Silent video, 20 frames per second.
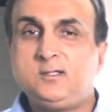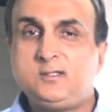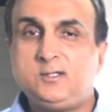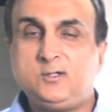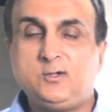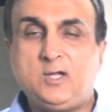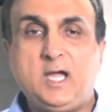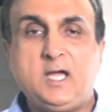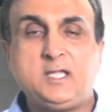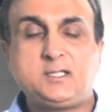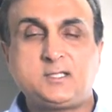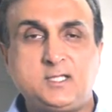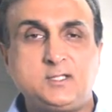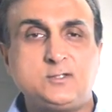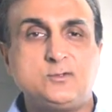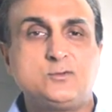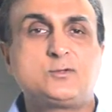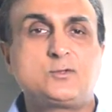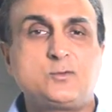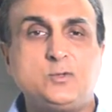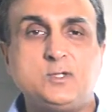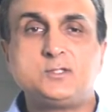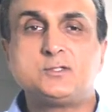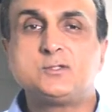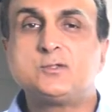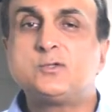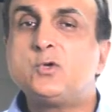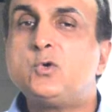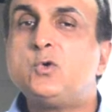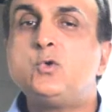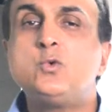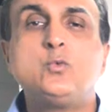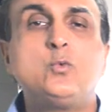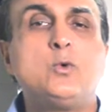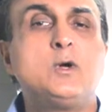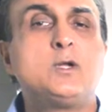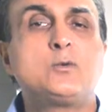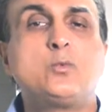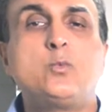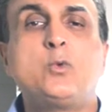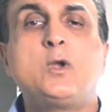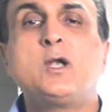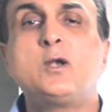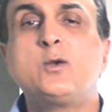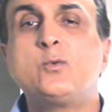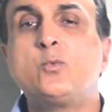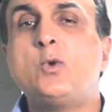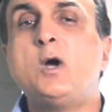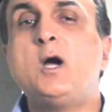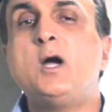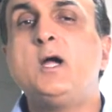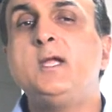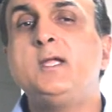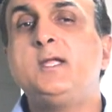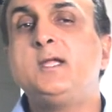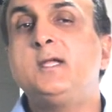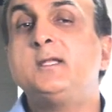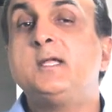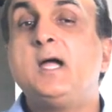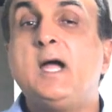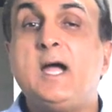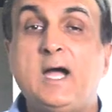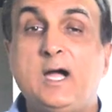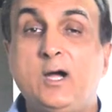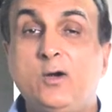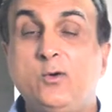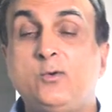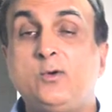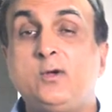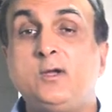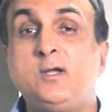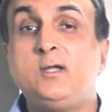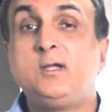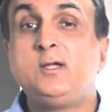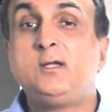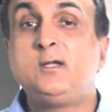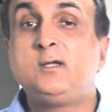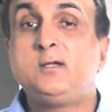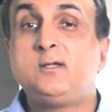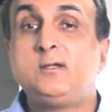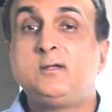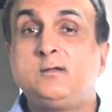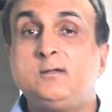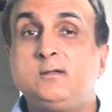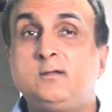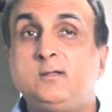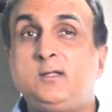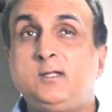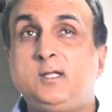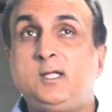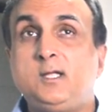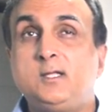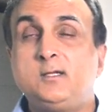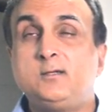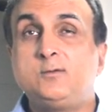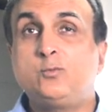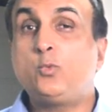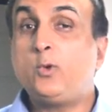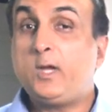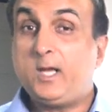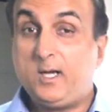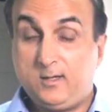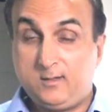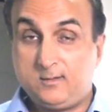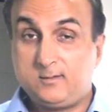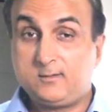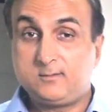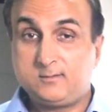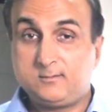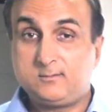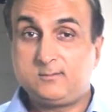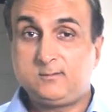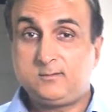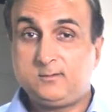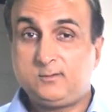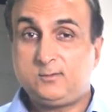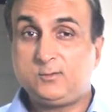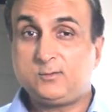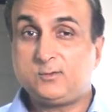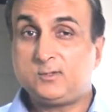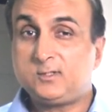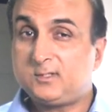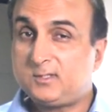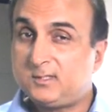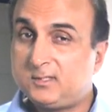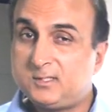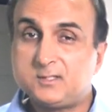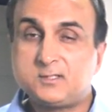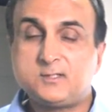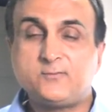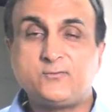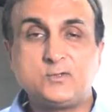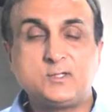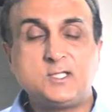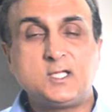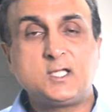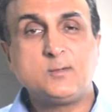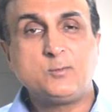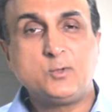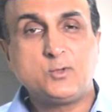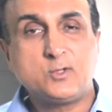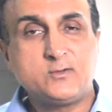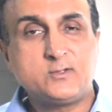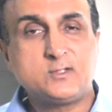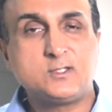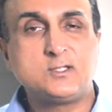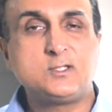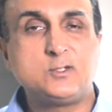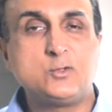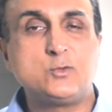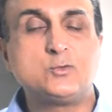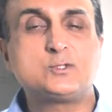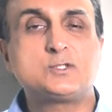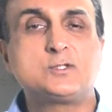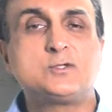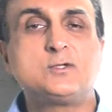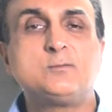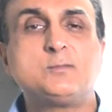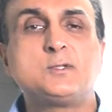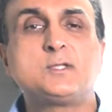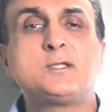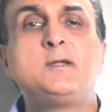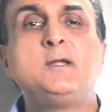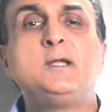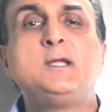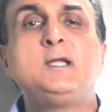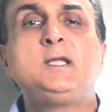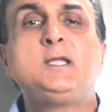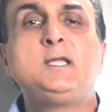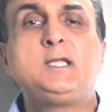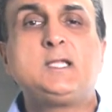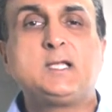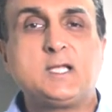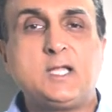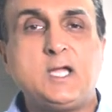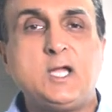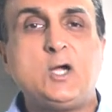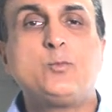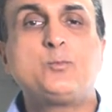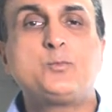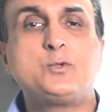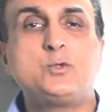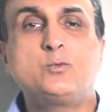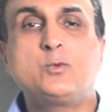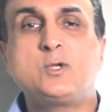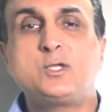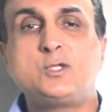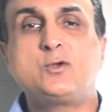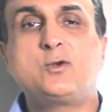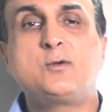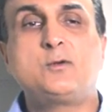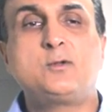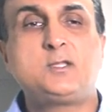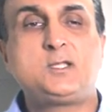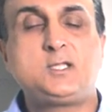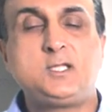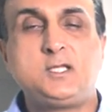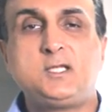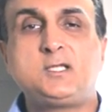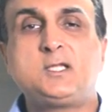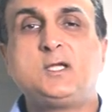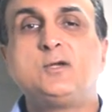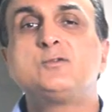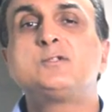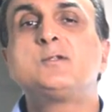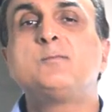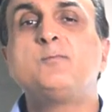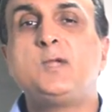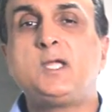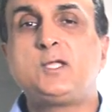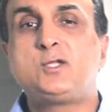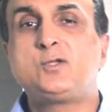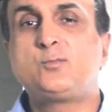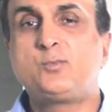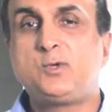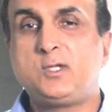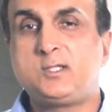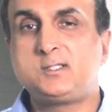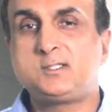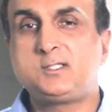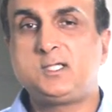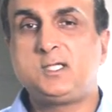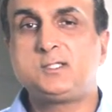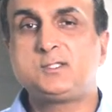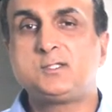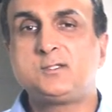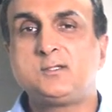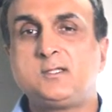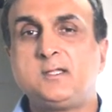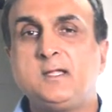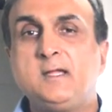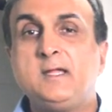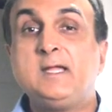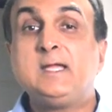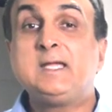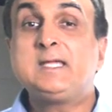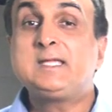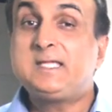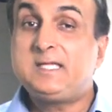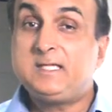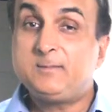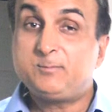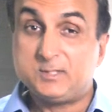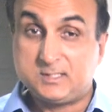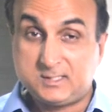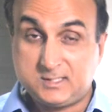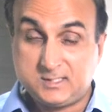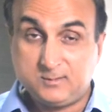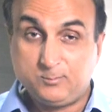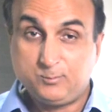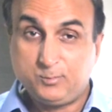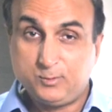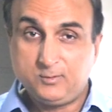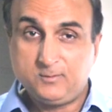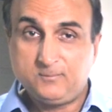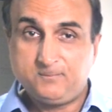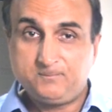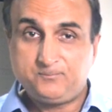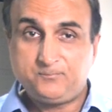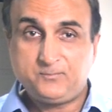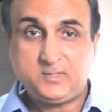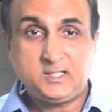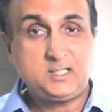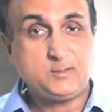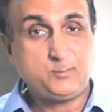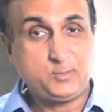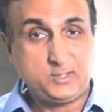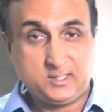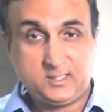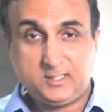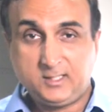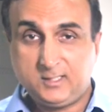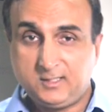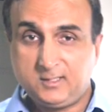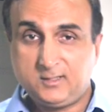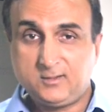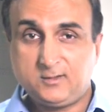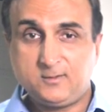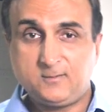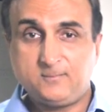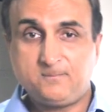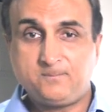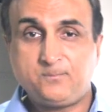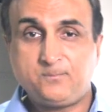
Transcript: You know, asking those questions, who, what, where, why, and how, and where. So just if you think about it, those terms, it'll help you when you're sitting down to make your presentations. Keep it simple, keep it clear,